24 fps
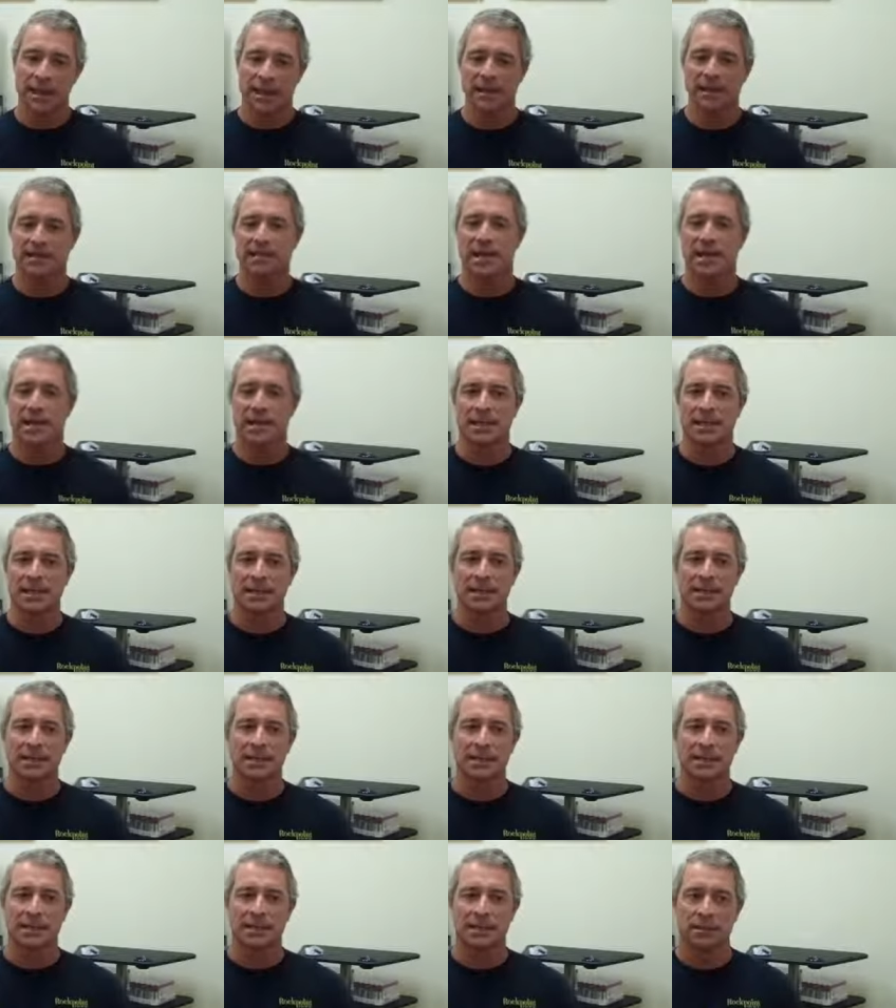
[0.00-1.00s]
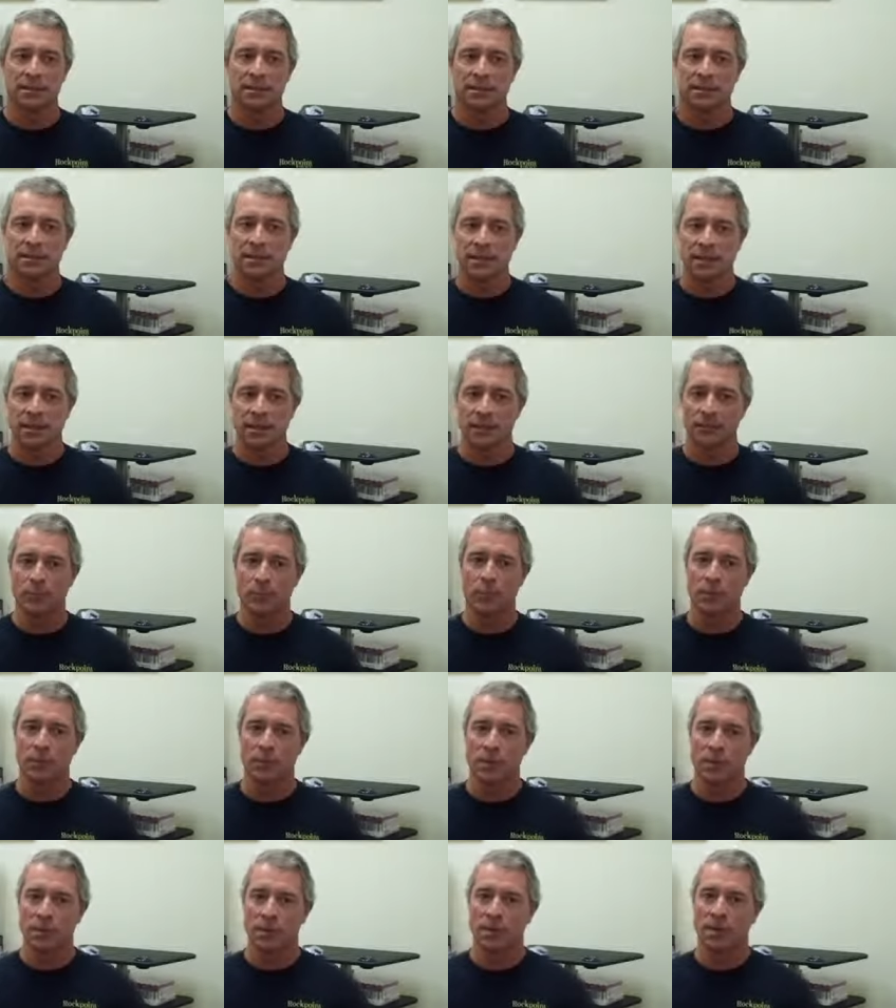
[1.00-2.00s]
anxiety, and a lot
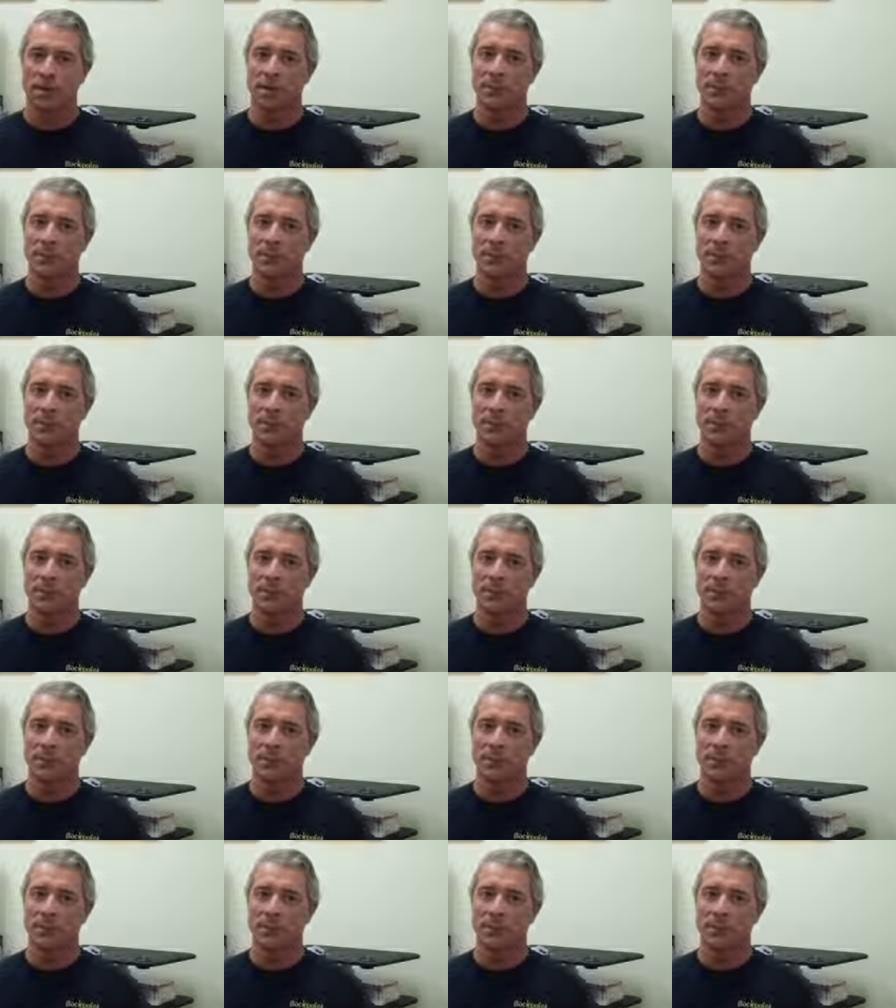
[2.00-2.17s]
more